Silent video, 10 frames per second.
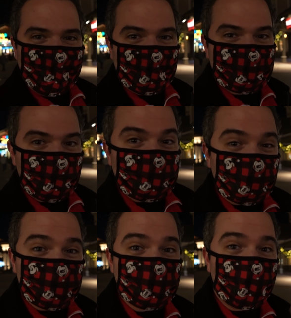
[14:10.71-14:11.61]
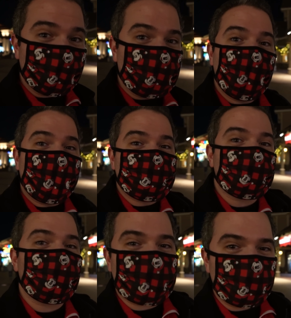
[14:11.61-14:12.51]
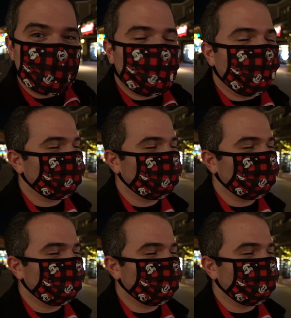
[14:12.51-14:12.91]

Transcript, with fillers: Thanks so much for sharing in the magic with me today. It